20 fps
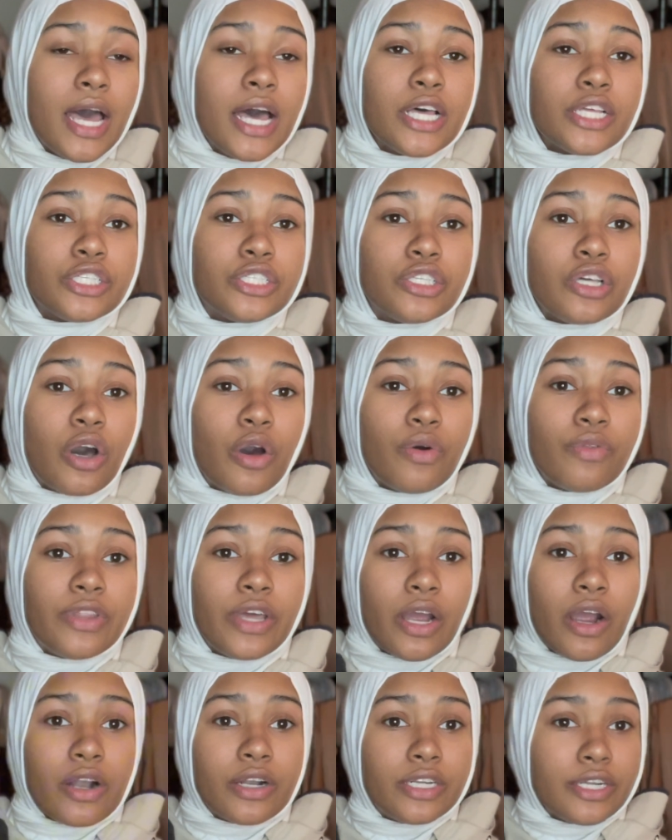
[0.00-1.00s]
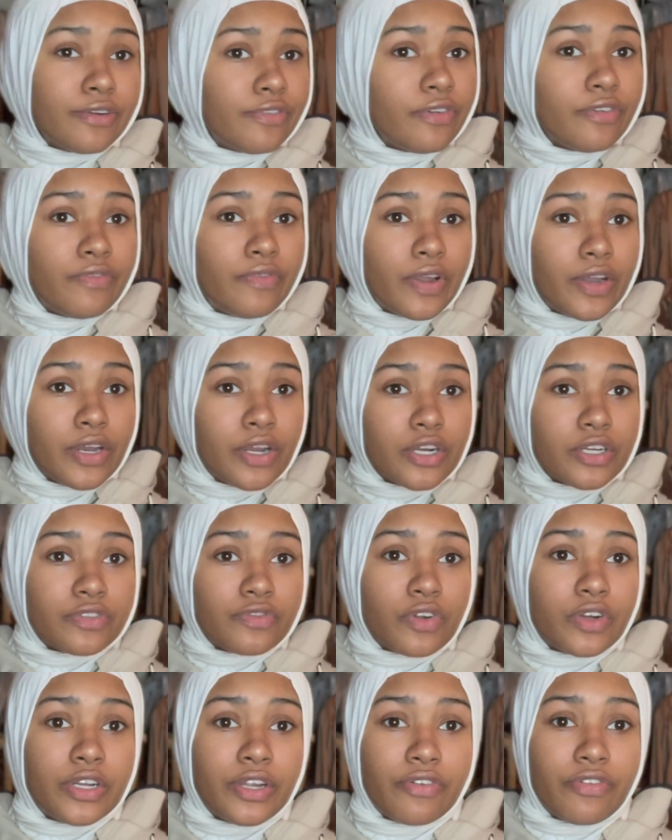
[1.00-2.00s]
So there are different vendors
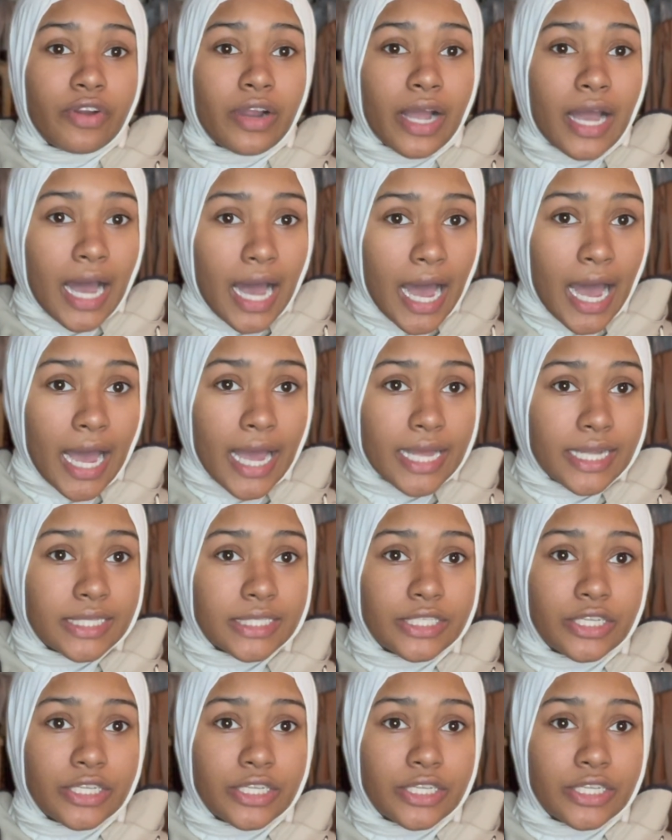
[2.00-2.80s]
for different kinds.